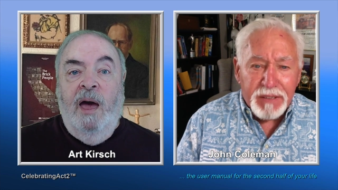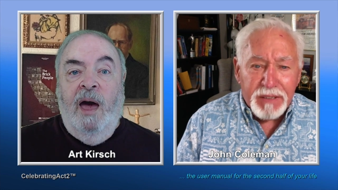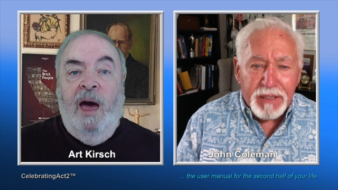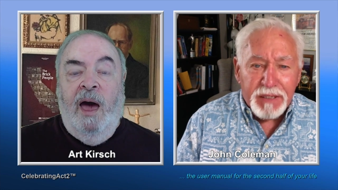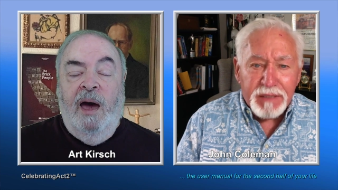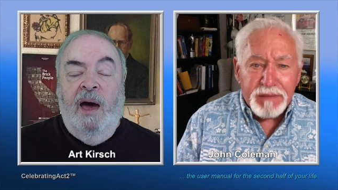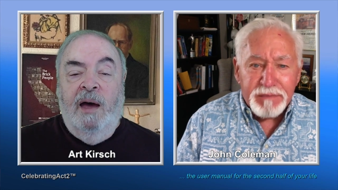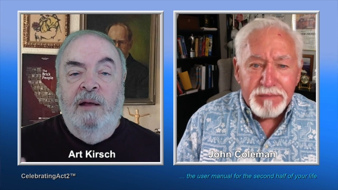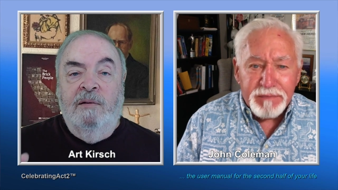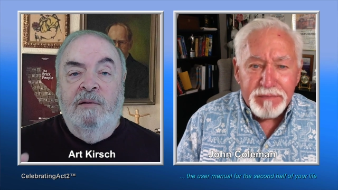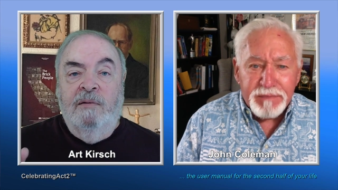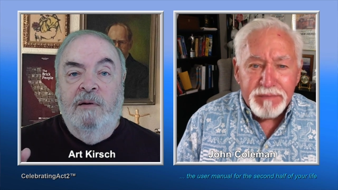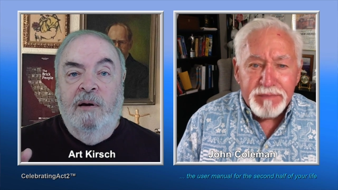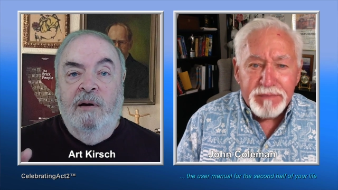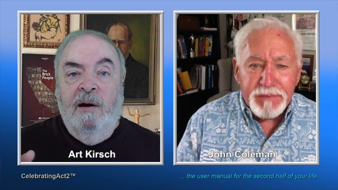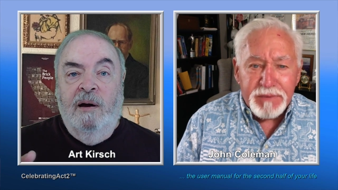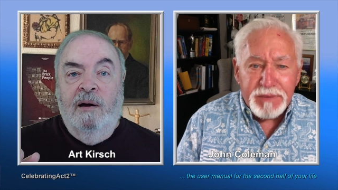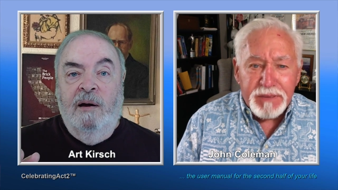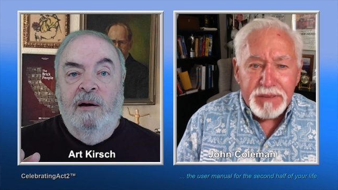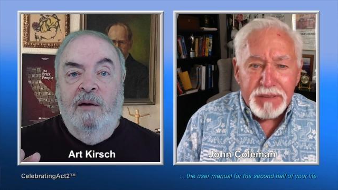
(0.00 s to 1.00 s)
Speaker 1: And
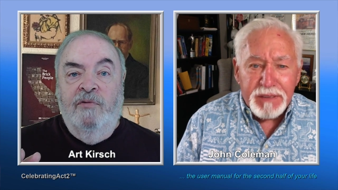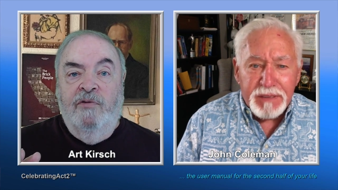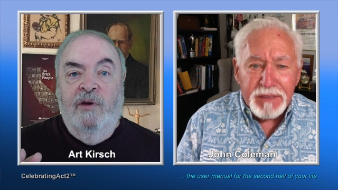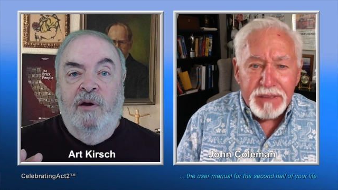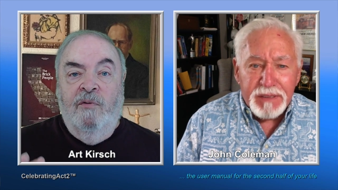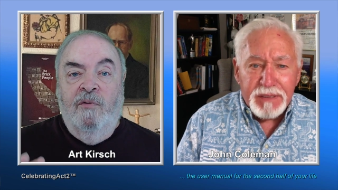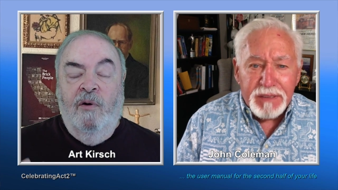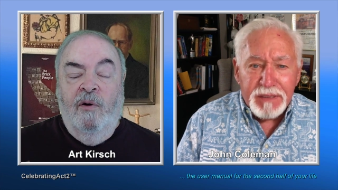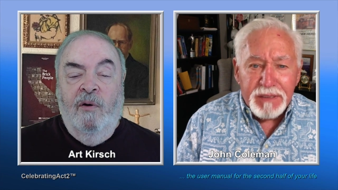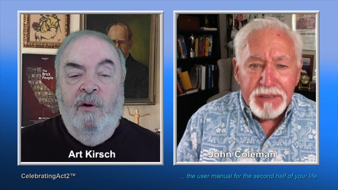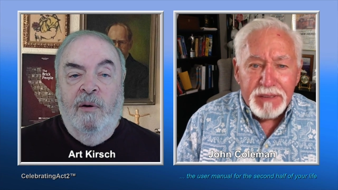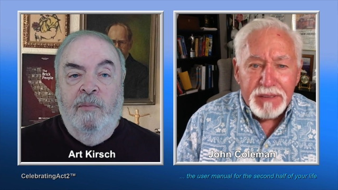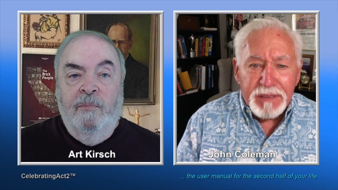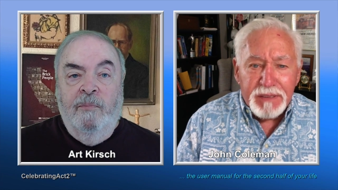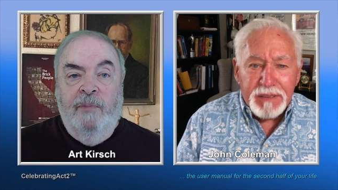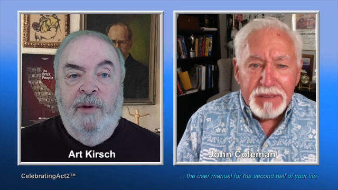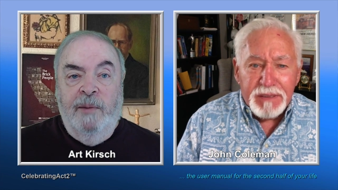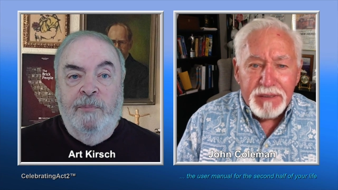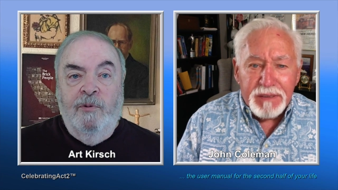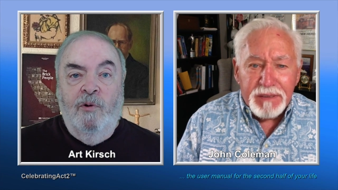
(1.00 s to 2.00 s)
yeah. uh, there are
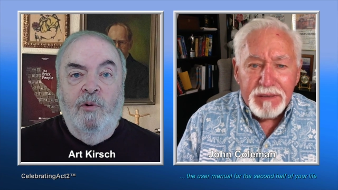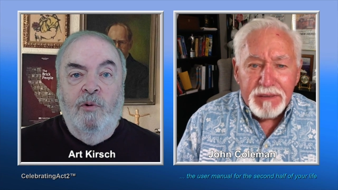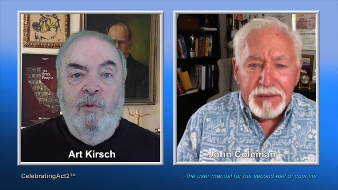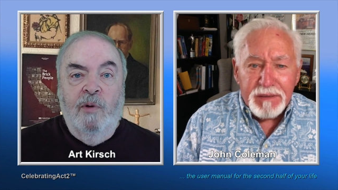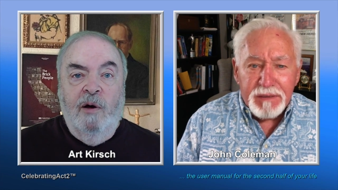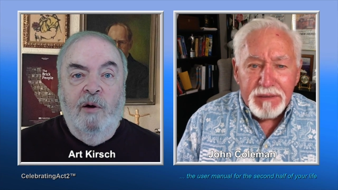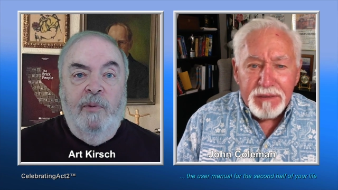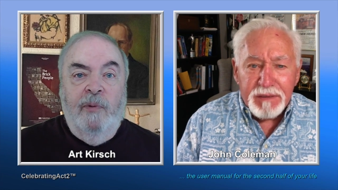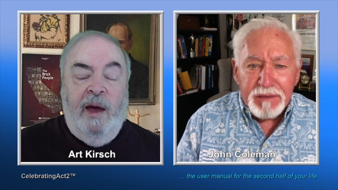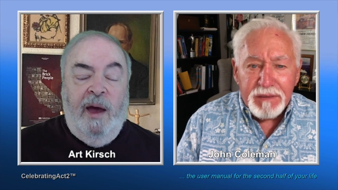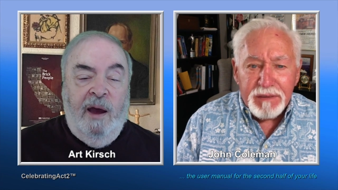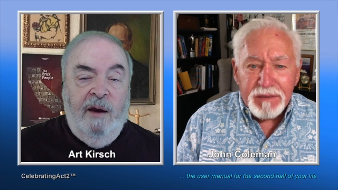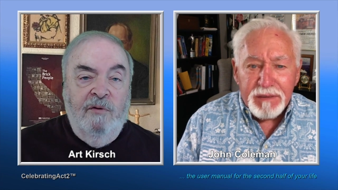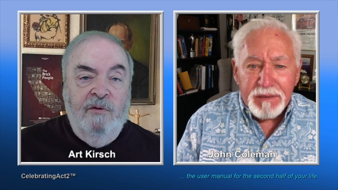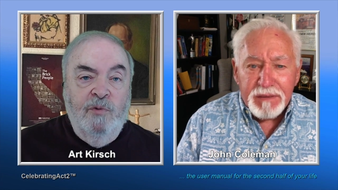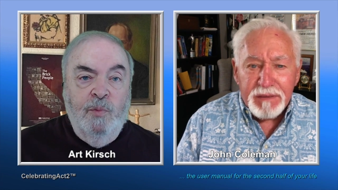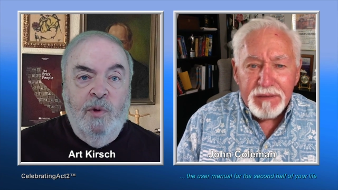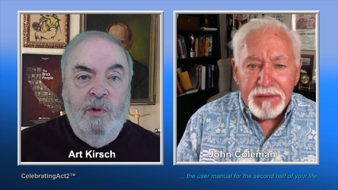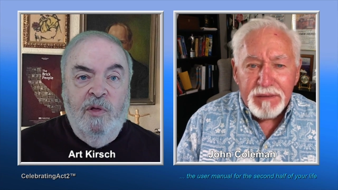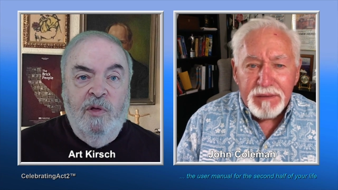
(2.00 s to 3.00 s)
people who help.
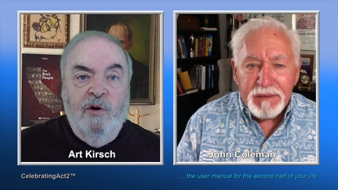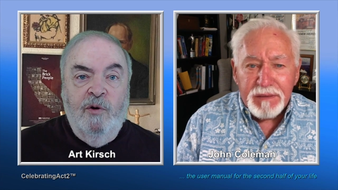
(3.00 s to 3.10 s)
Aaron will